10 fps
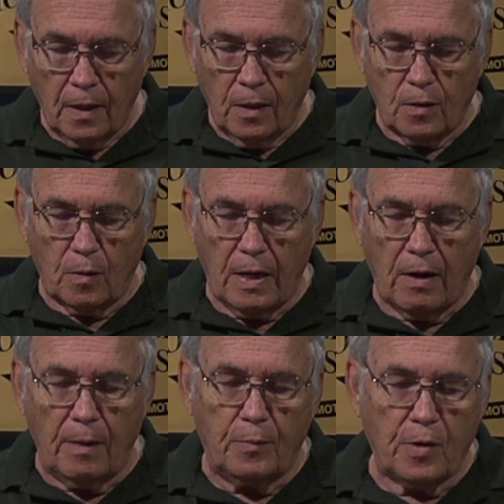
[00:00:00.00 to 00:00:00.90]
So
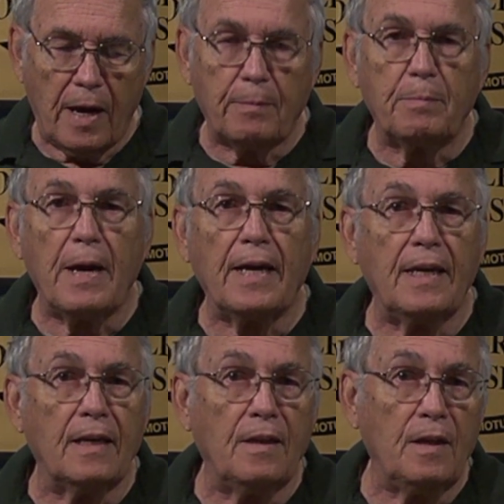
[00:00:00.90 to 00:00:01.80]
now I'm trapped back
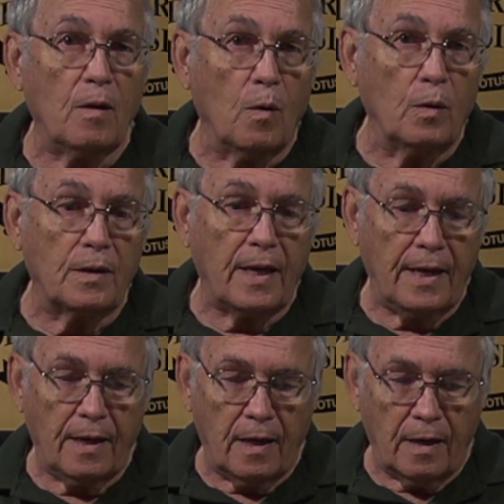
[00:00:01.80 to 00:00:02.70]
into the old
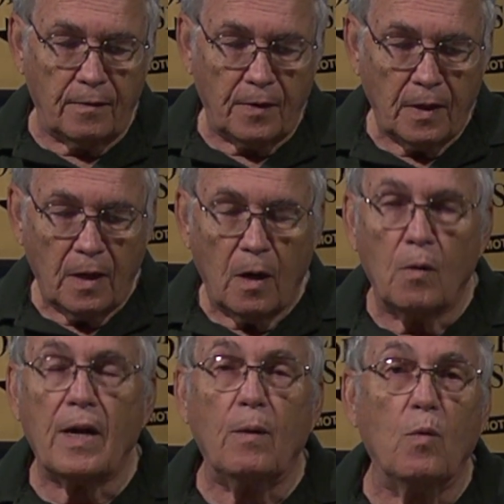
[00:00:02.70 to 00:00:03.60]
thing of,
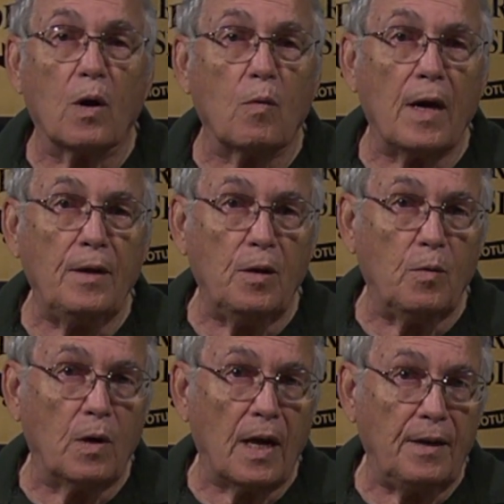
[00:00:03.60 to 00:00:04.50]
okay, what do I do
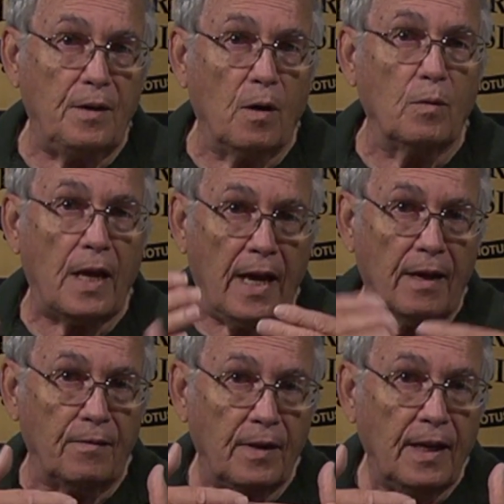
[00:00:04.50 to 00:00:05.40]
when I don't
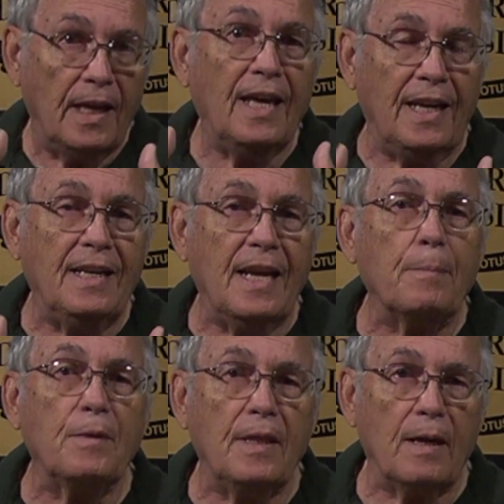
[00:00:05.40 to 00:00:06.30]
have any
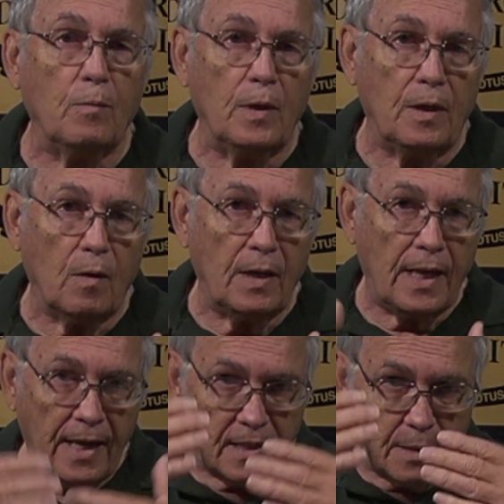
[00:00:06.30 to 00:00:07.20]
depth in that window? It
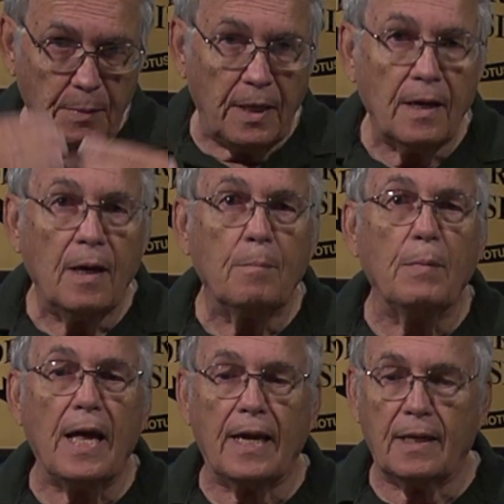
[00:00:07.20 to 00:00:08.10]
has to be
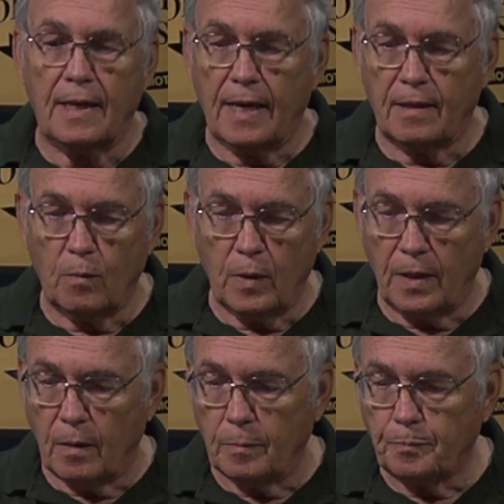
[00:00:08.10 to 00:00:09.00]
blackened out the
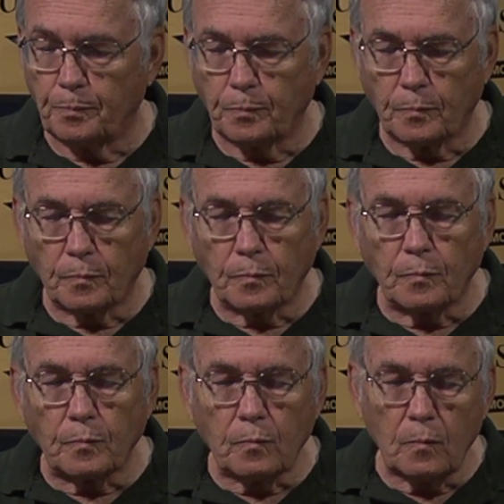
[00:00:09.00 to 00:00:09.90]
window.
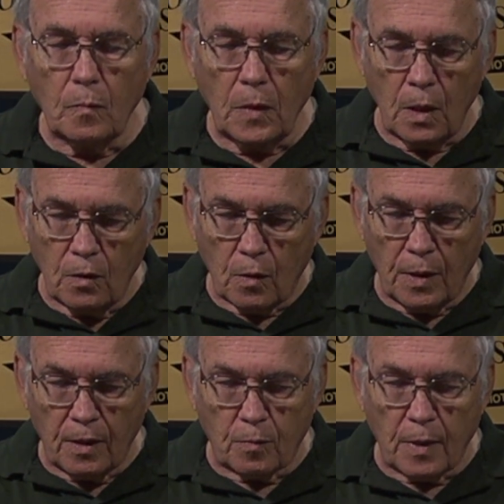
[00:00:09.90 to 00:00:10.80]
So
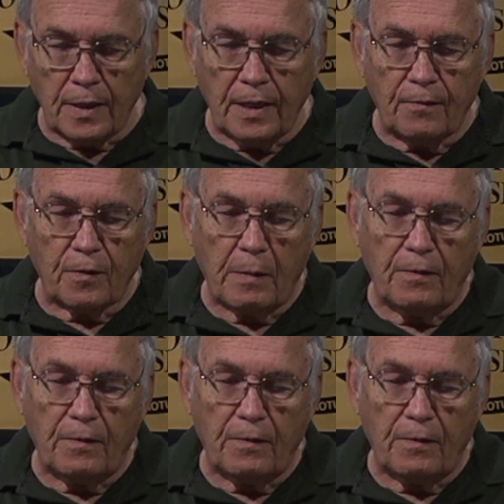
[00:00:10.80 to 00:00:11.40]
here's what I did for my